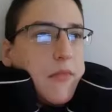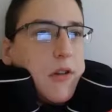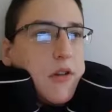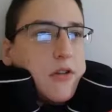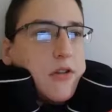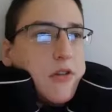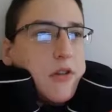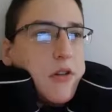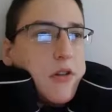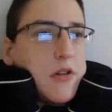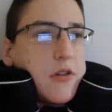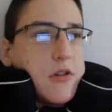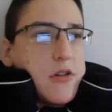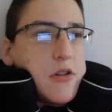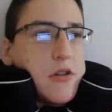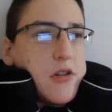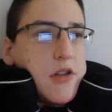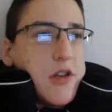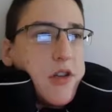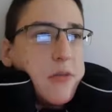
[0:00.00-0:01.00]

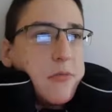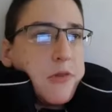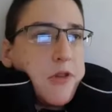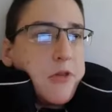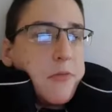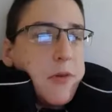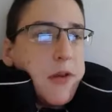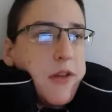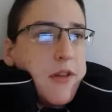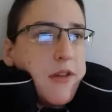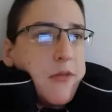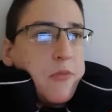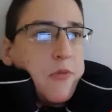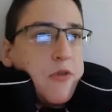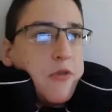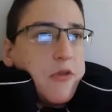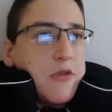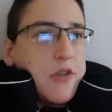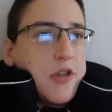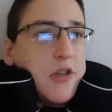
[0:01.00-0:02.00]
It seems to be the
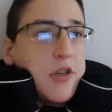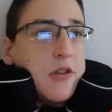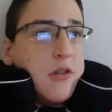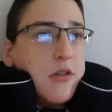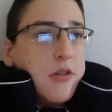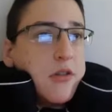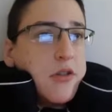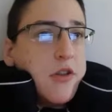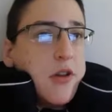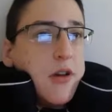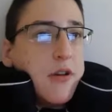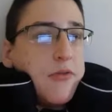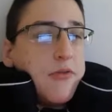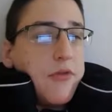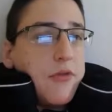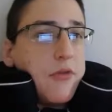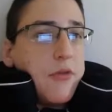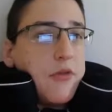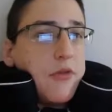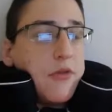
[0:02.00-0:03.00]
more senior
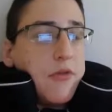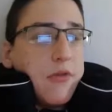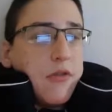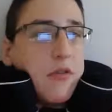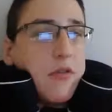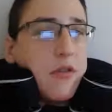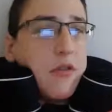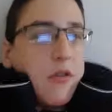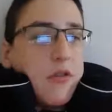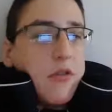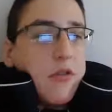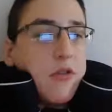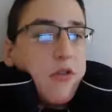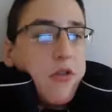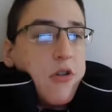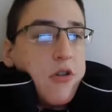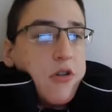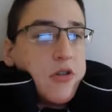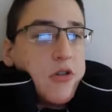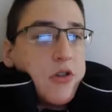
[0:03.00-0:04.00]
staff that are
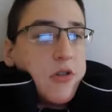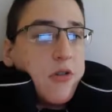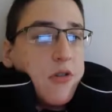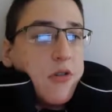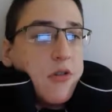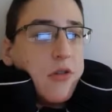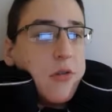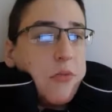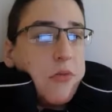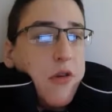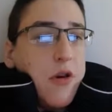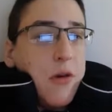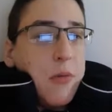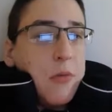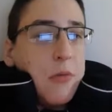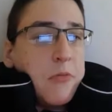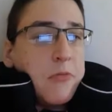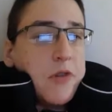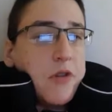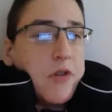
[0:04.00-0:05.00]
causing all the
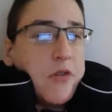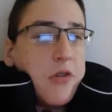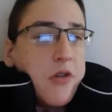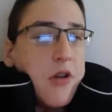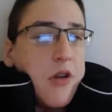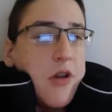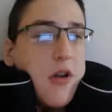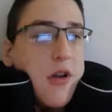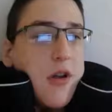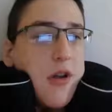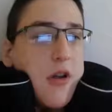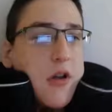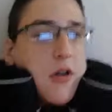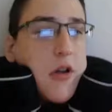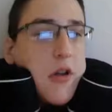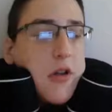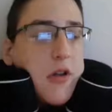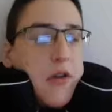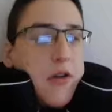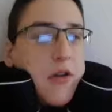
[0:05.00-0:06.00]
problems.
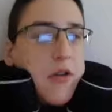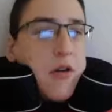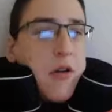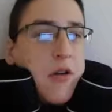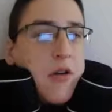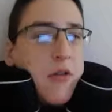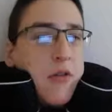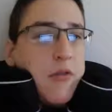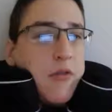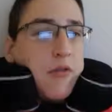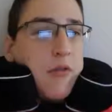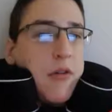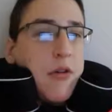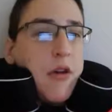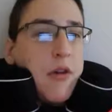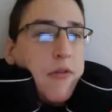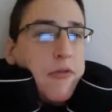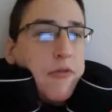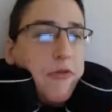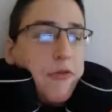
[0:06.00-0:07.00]
There are
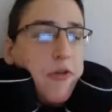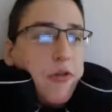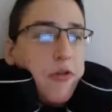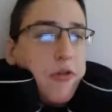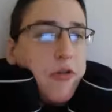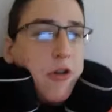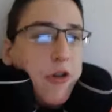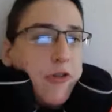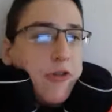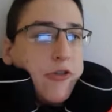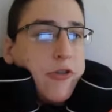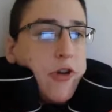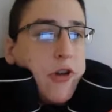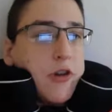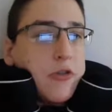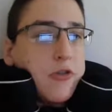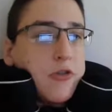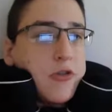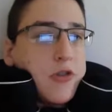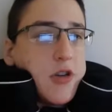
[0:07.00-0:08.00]
a few good
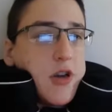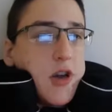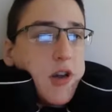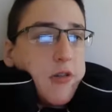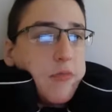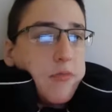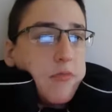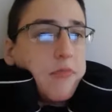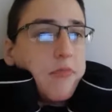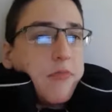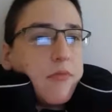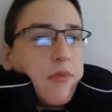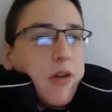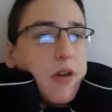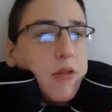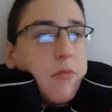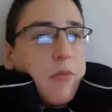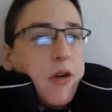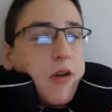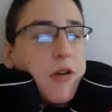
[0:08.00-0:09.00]
doctors,
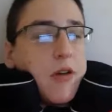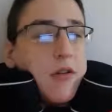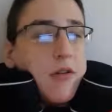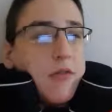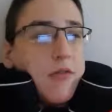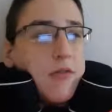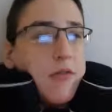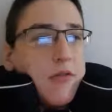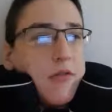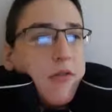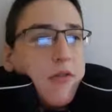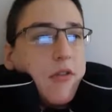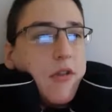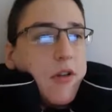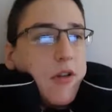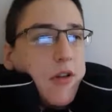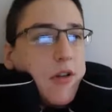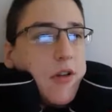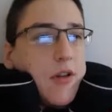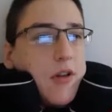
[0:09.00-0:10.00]
like my
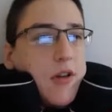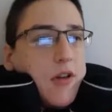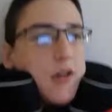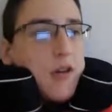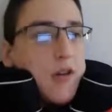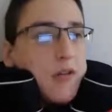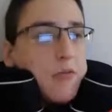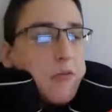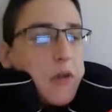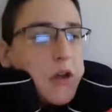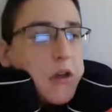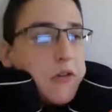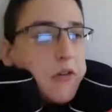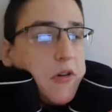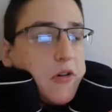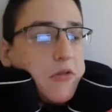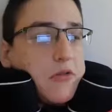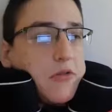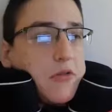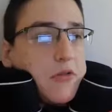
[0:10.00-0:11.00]

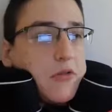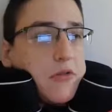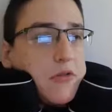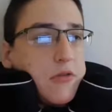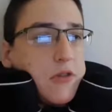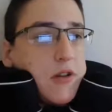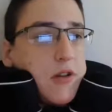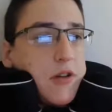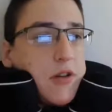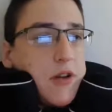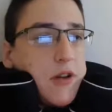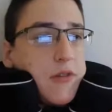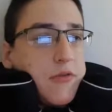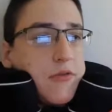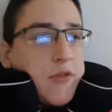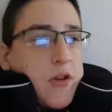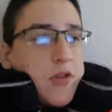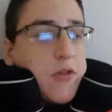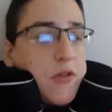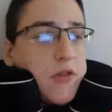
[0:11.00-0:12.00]
doctor that I have
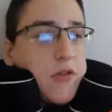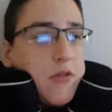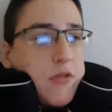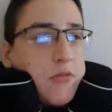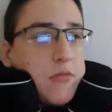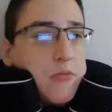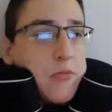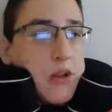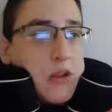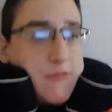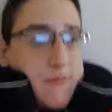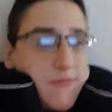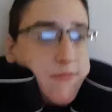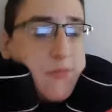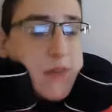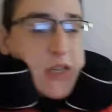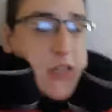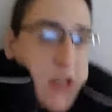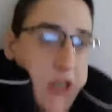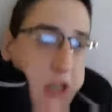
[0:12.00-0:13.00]
now, and my
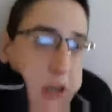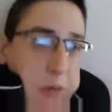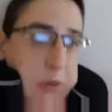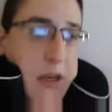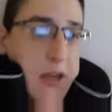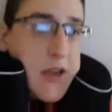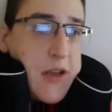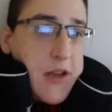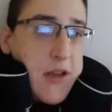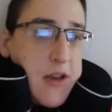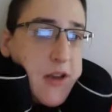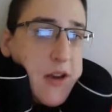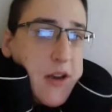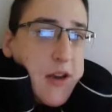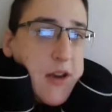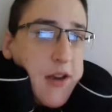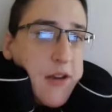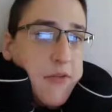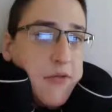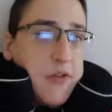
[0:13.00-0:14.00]
GP that
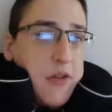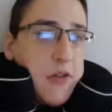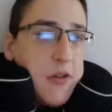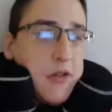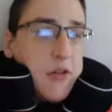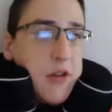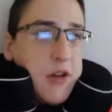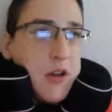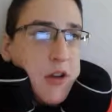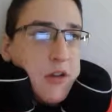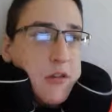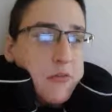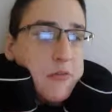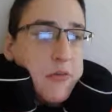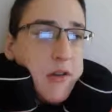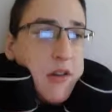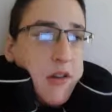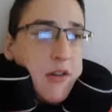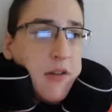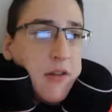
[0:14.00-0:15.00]
I have now, and
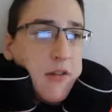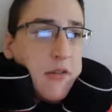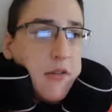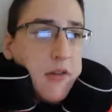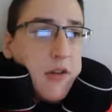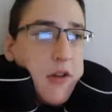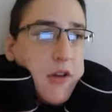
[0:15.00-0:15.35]
my